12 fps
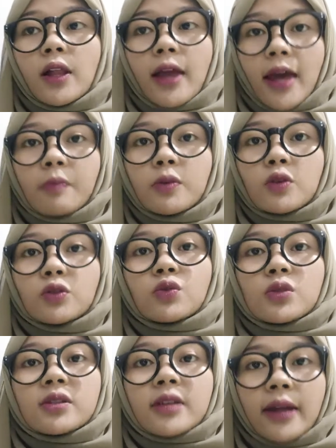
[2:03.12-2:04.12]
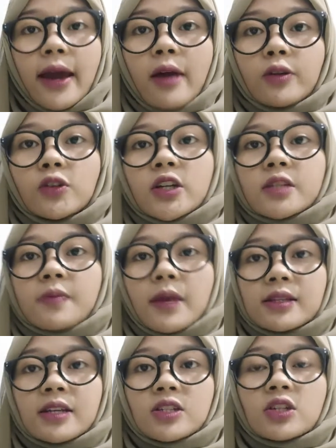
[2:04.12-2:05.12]
will help you to set out your
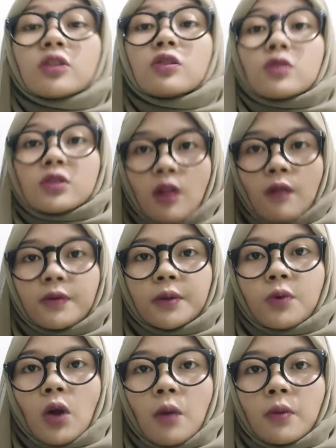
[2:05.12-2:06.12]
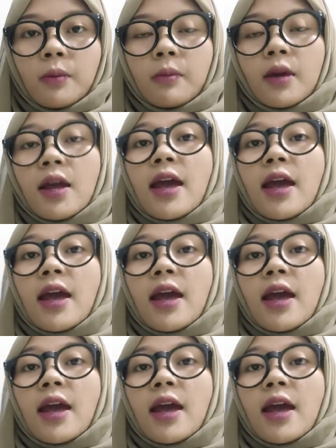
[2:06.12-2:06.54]
expectation to solve the problem.